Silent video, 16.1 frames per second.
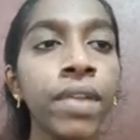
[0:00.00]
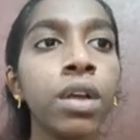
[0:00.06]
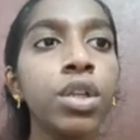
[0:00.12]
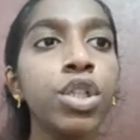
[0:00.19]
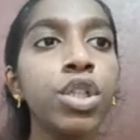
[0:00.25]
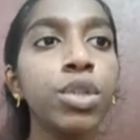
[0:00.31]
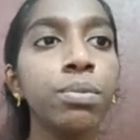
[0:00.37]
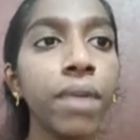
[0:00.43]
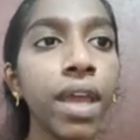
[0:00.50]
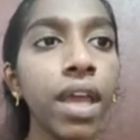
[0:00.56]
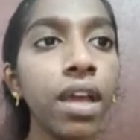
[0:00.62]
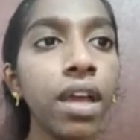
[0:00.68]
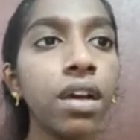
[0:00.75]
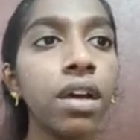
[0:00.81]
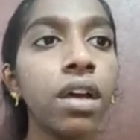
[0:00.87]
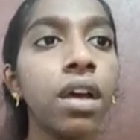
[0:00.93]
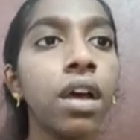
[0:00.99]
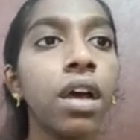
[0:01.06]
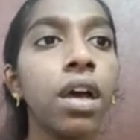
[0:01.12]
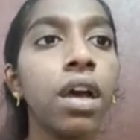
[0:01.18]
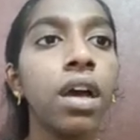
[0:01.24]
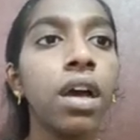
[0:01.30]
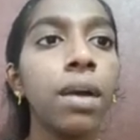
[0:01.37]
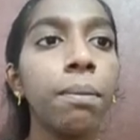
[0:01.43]
to make
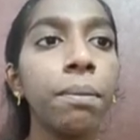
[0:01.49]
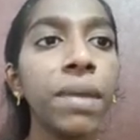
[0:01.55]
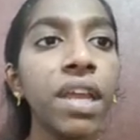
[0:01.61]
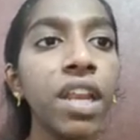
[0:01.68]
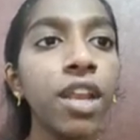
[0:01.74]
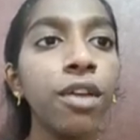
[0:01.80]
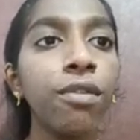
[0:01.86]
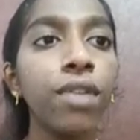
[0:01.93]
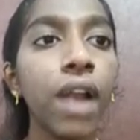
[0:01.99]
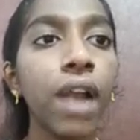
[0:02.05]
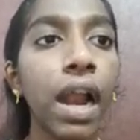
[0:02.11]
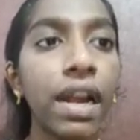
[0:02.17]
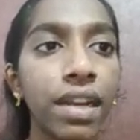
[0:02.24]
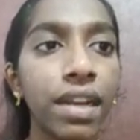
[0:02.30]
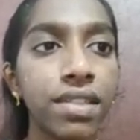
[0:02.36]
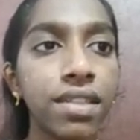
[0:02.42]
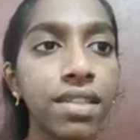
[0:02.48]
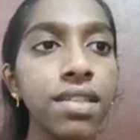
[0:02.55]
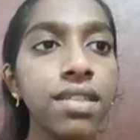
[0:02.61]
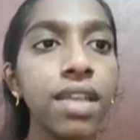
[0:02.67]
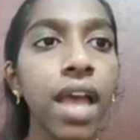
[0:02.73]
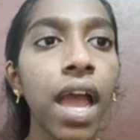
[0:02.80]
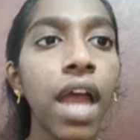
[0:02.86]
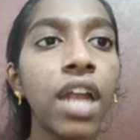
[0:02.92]
meaningful utterances